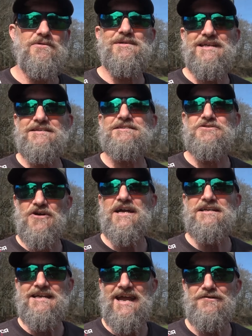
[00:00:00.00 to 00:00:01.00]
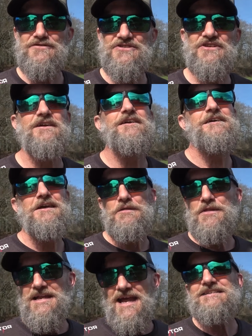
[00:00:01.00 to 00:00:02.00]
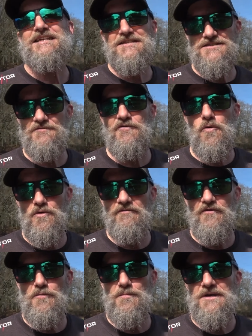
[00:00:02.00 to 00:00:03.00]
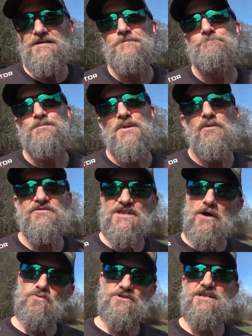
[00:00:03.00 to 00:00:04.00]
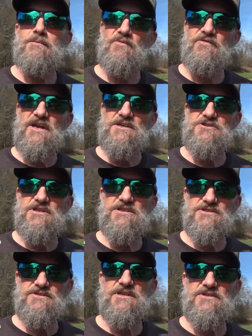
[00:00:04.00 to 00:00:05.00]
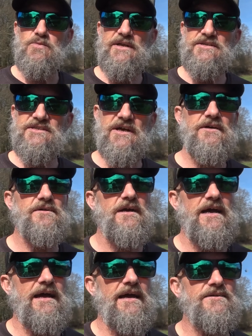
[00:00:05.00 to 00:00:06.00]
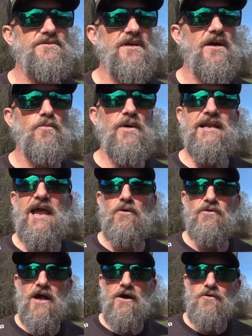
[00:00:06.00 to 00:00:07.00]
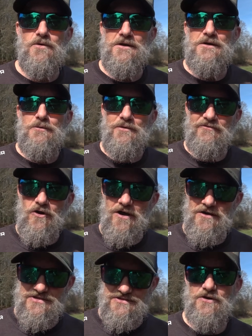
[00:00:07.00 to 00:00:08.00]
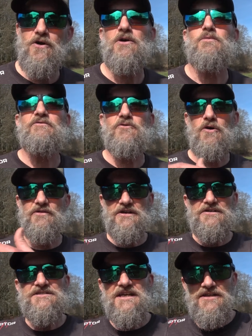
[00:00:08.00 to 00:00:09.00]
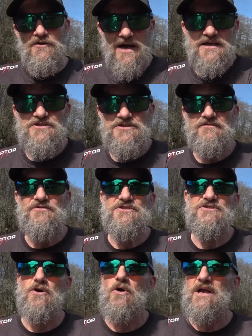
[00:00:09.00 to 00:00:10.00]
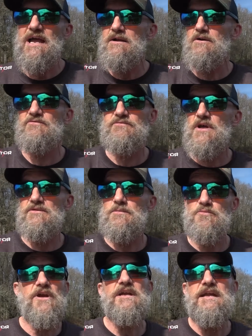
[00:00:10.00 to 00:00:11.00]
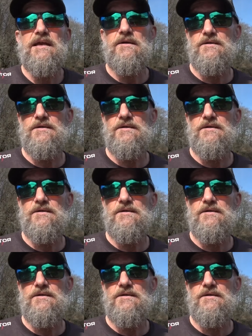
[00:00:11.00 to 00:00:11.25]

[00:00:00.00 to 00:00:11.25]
we did the drain downs, the nettings of all of them. We've sold some fish this winter and we now know we've got our stock, we've got the continuation of the stock, brilliant. And I've done the breeding.